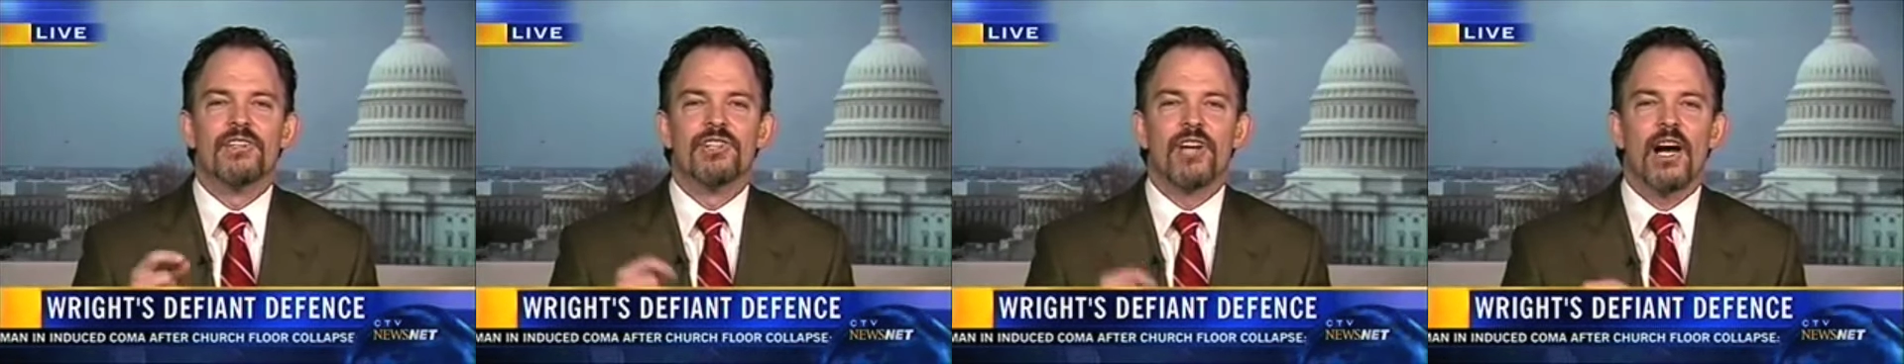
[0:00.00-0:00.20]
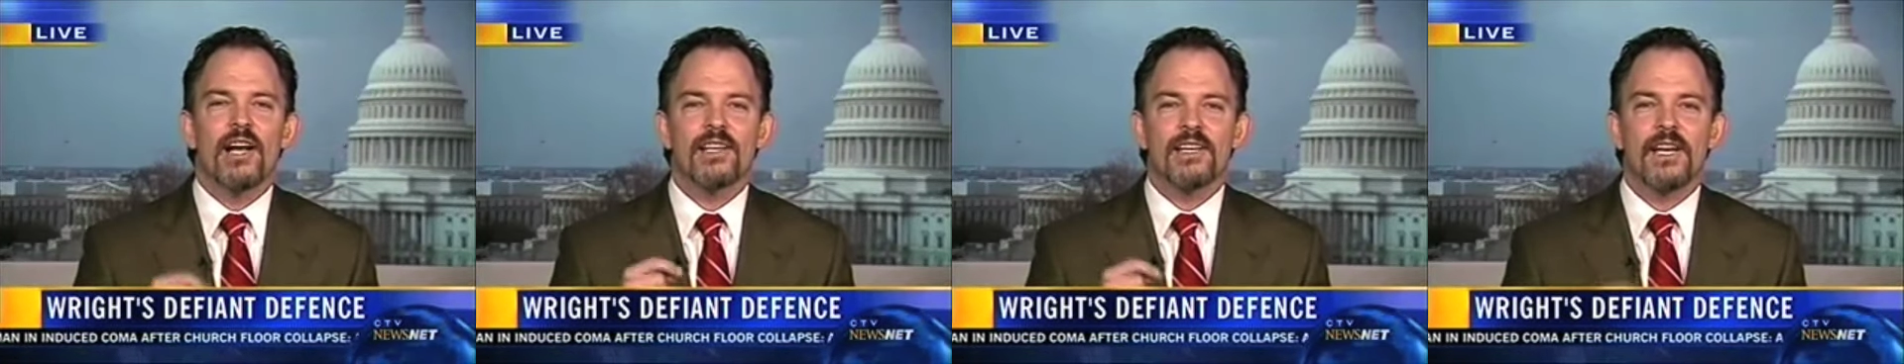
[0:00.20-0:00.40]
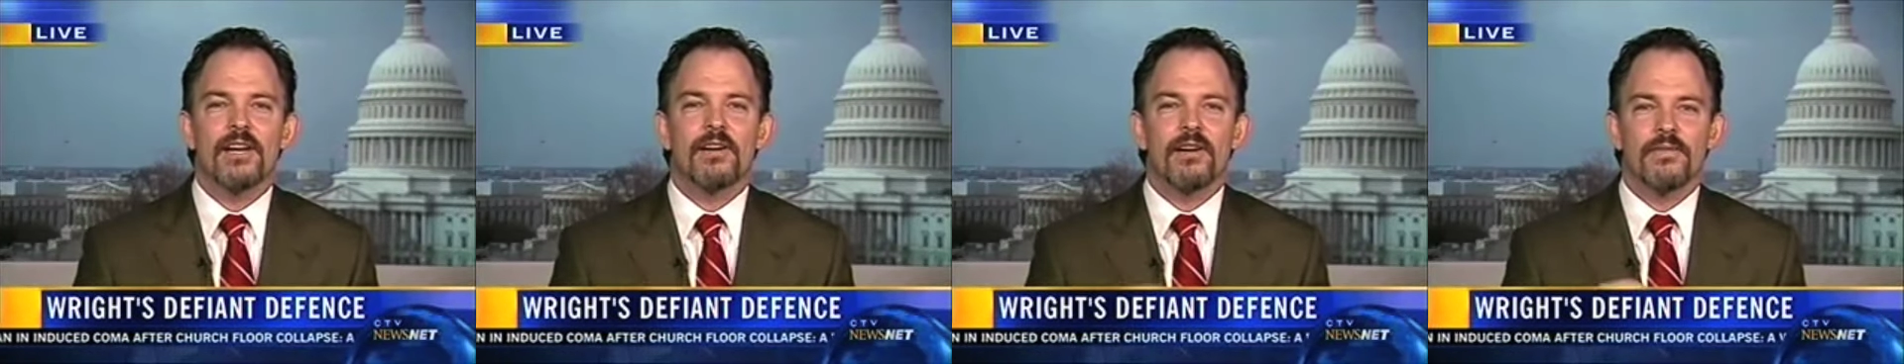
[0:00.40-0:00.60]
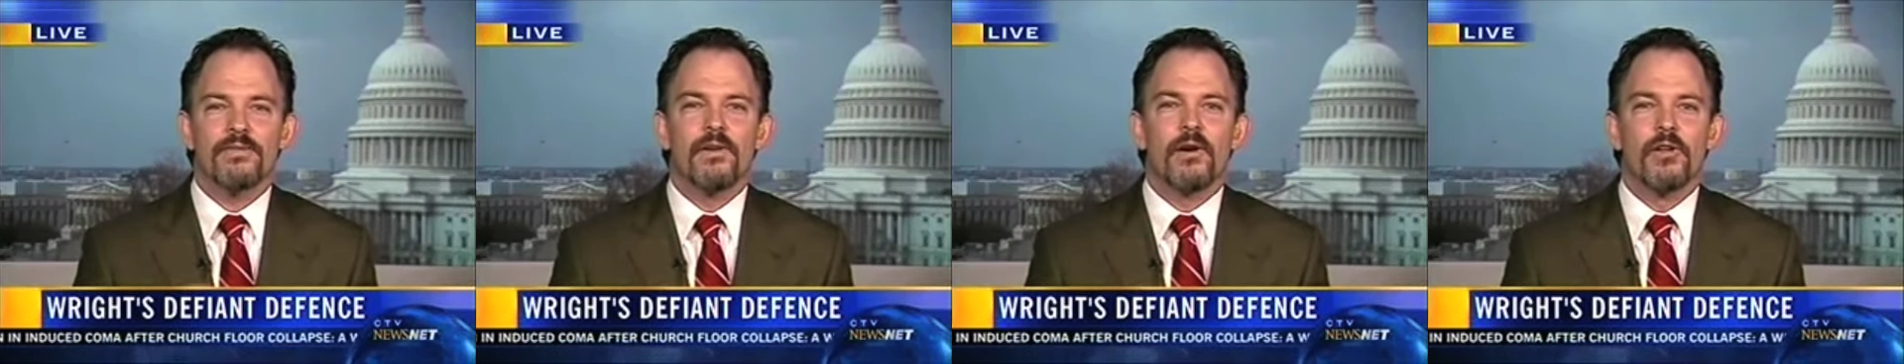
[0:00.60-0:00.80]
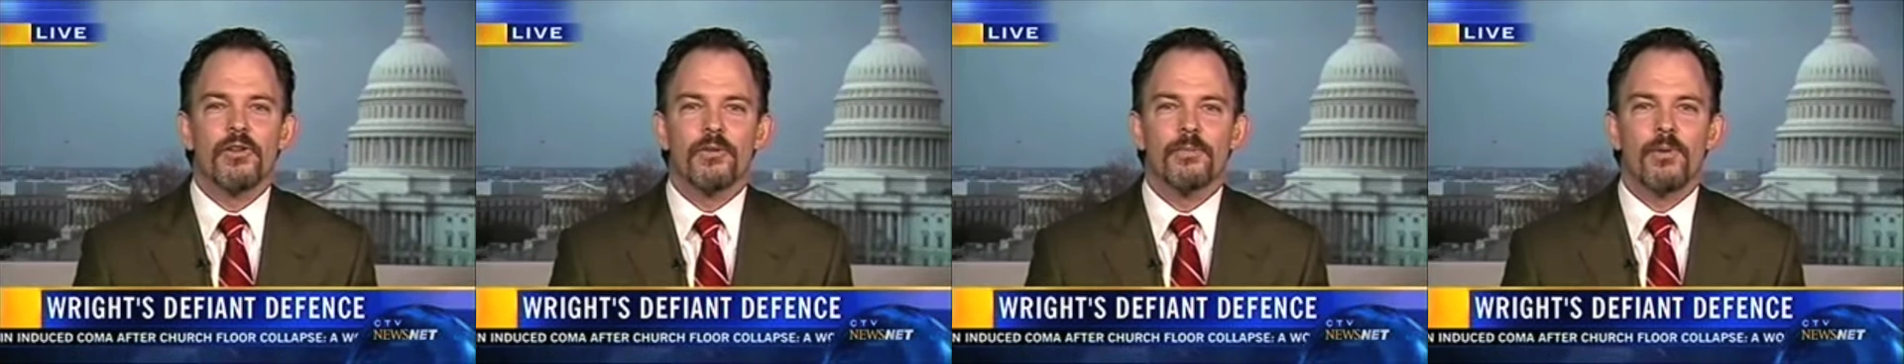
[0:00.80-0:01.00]
John Kerry
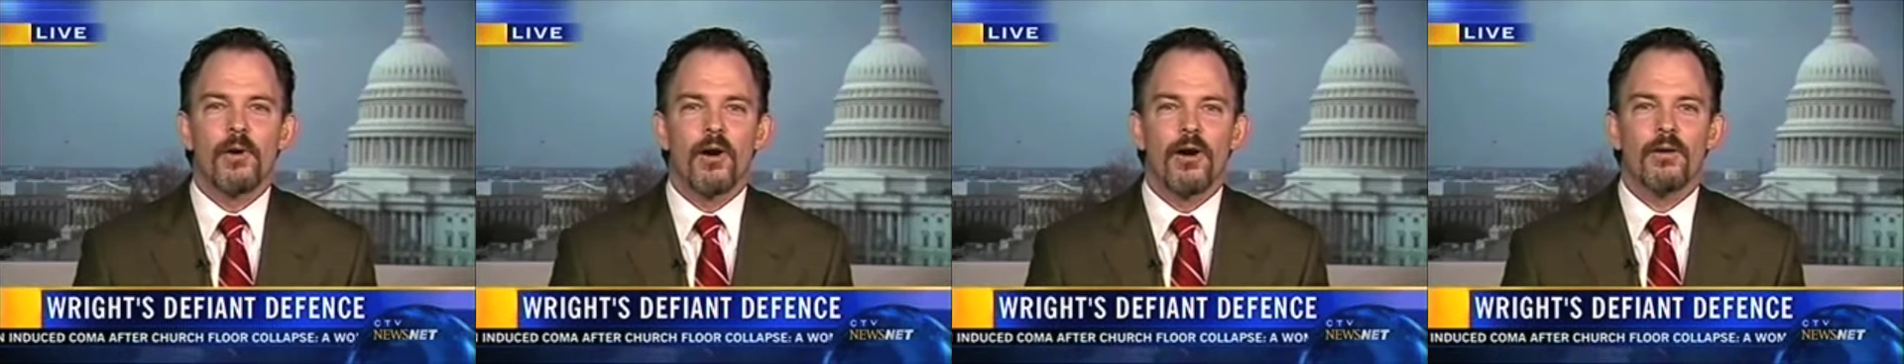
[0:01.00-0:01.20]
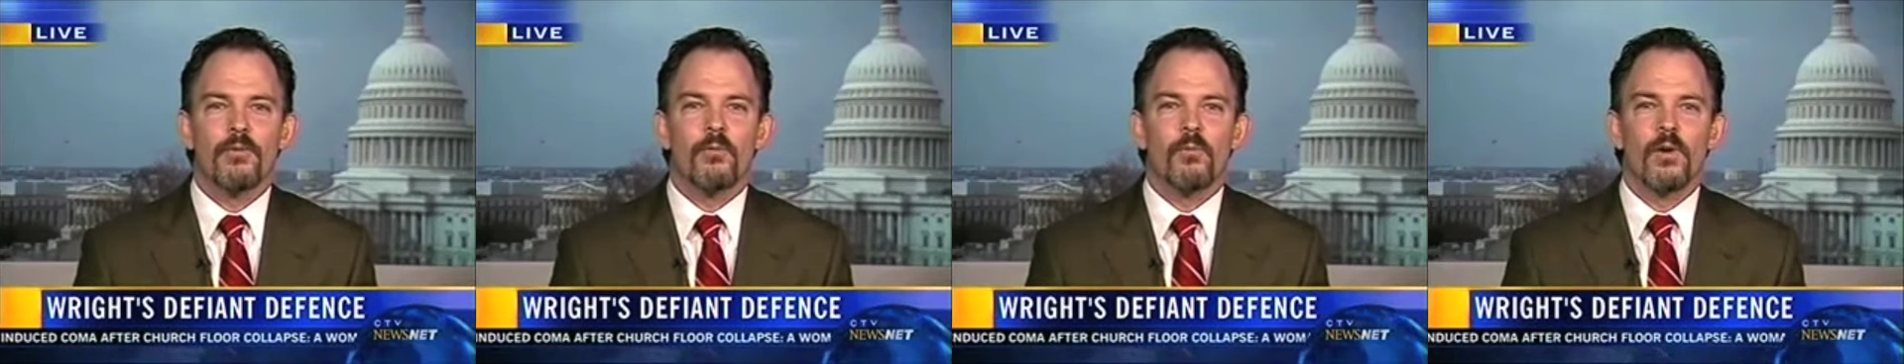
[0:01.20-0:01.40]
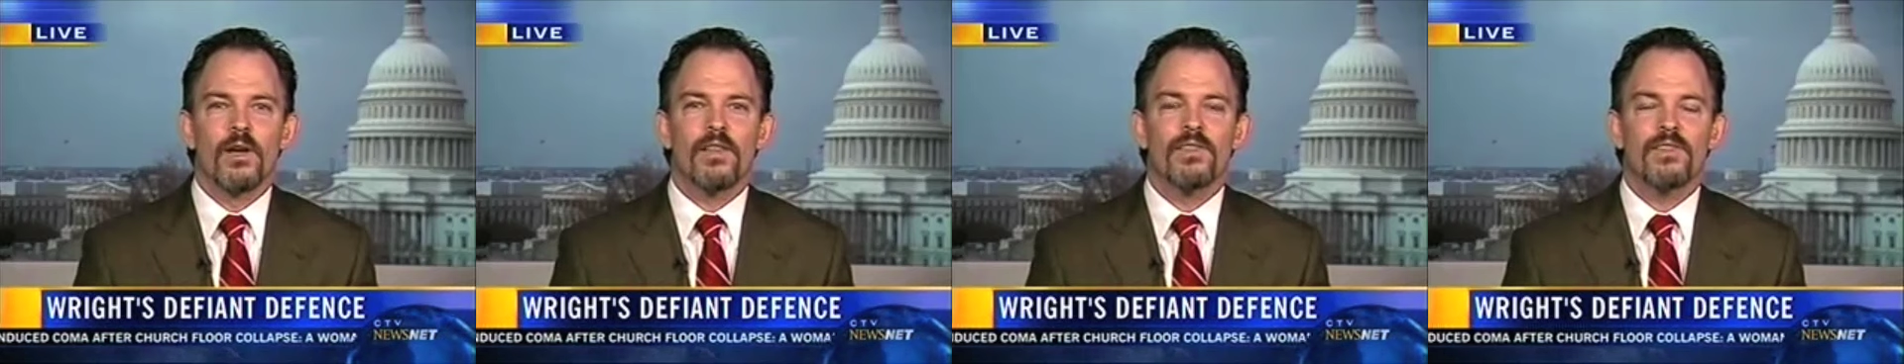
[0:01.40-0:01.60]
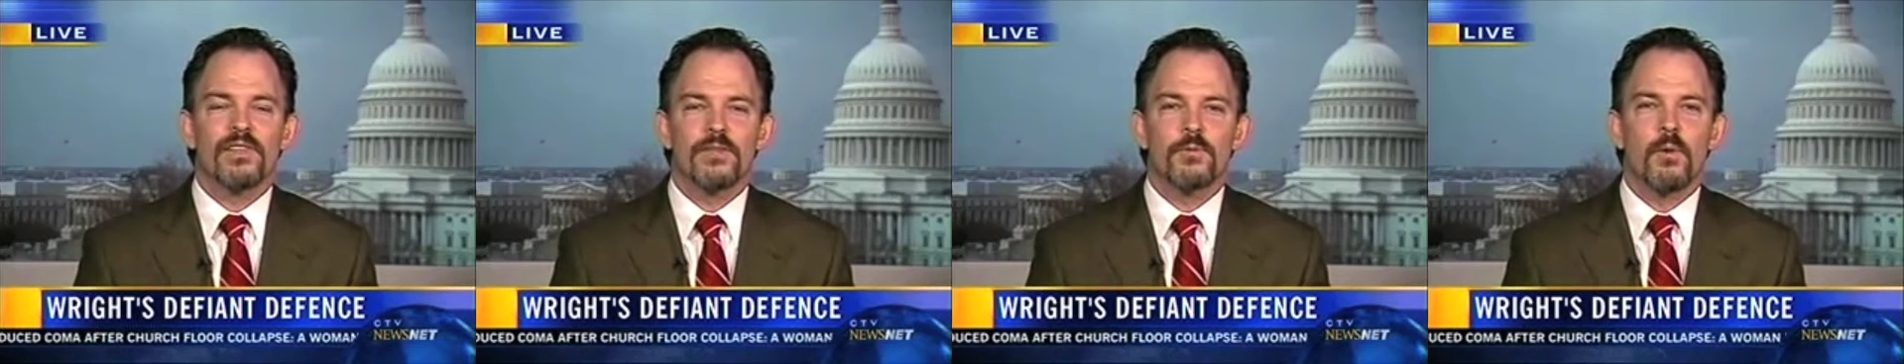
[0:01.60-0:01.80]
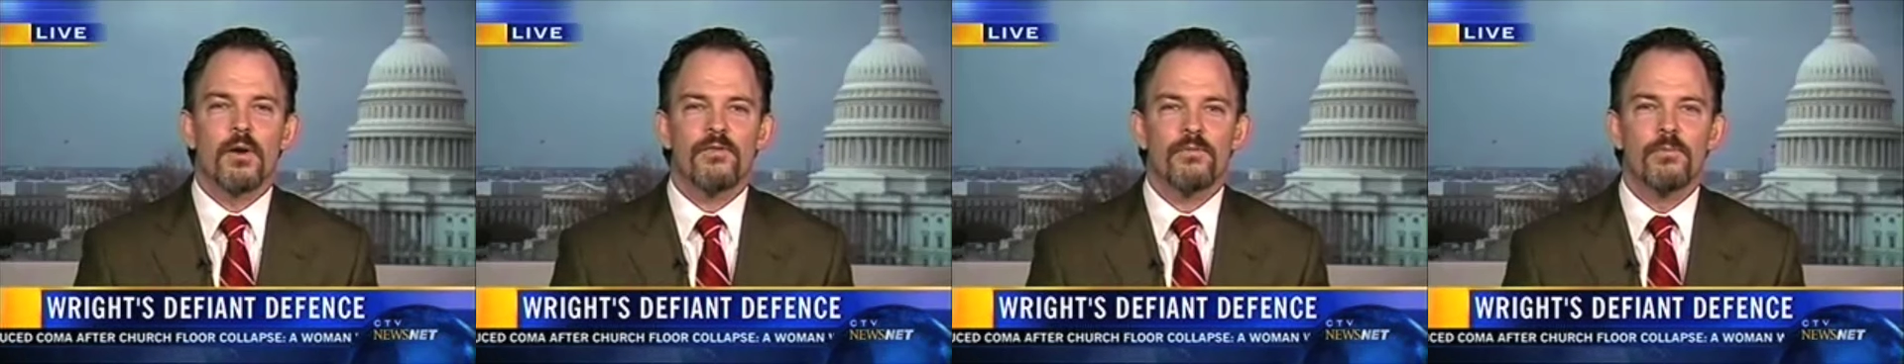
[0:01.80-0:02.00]
falls apart with
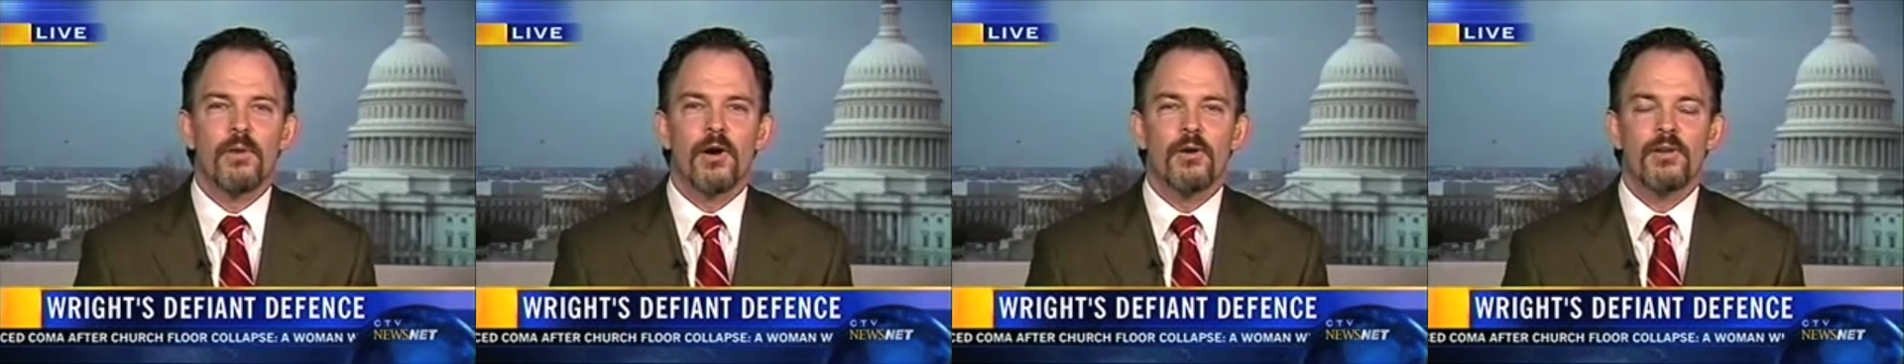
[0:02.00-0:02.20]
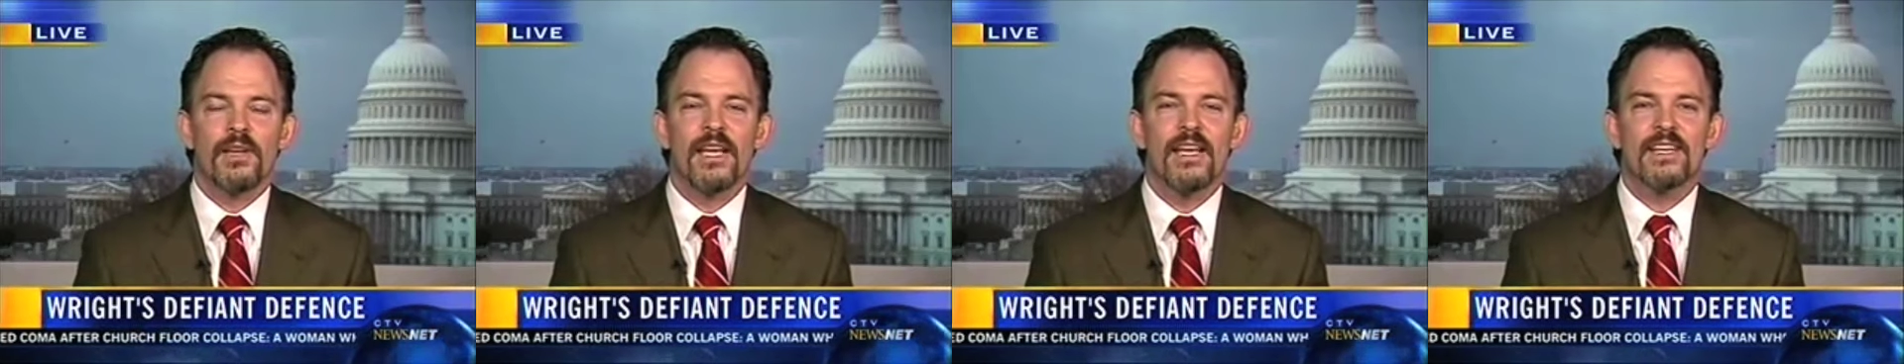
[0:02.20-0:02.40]
the Swift Boat.